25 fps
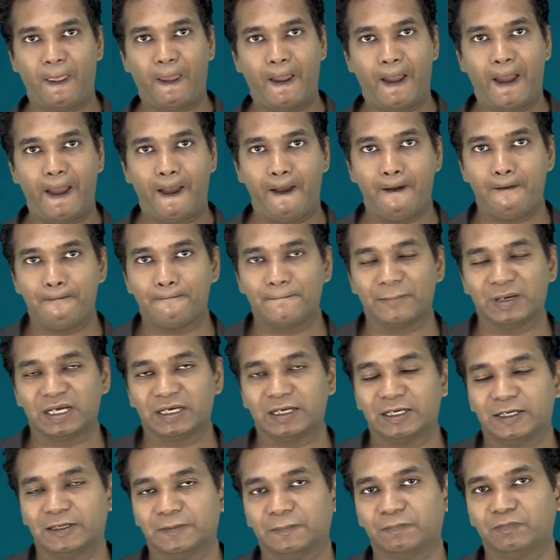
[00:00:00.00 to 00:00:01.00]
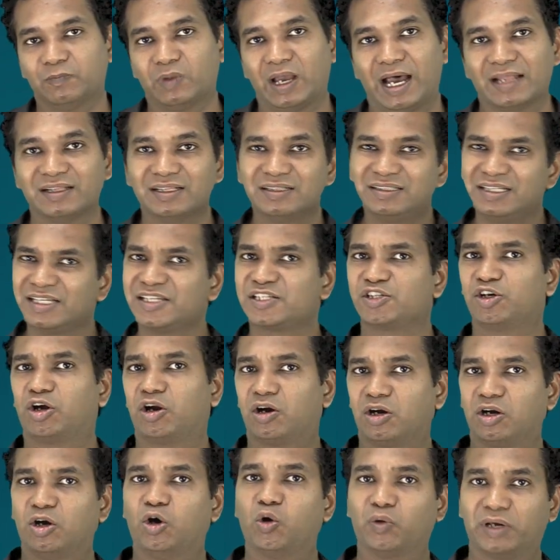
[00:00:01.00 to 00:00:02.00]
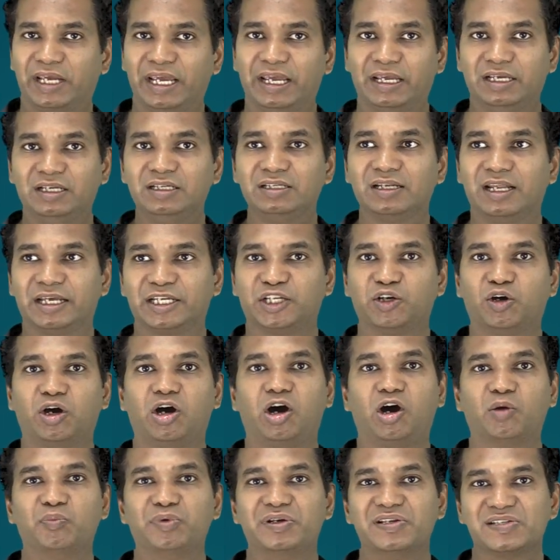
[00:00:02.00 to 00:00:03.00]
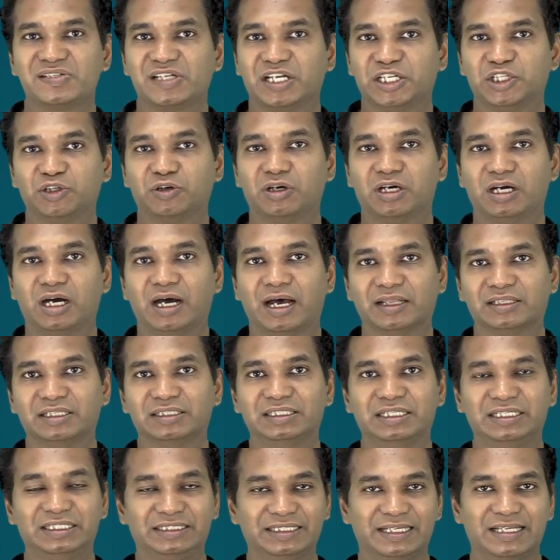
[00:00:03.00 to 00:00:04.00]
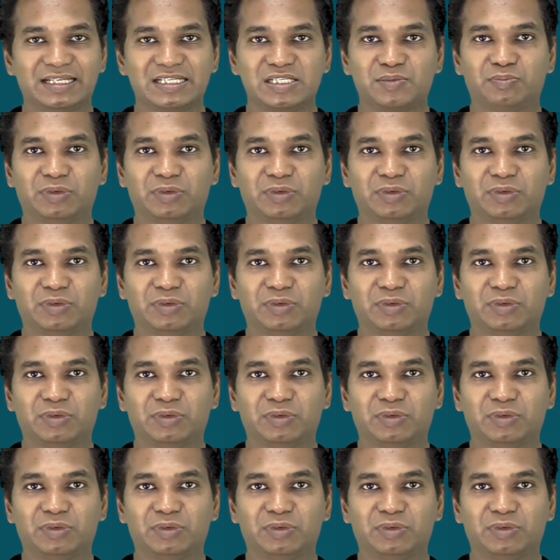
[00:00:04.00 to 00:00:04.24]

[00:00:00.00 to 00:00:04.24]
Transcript: Uh, other things are okay, like your hobbies and your other details,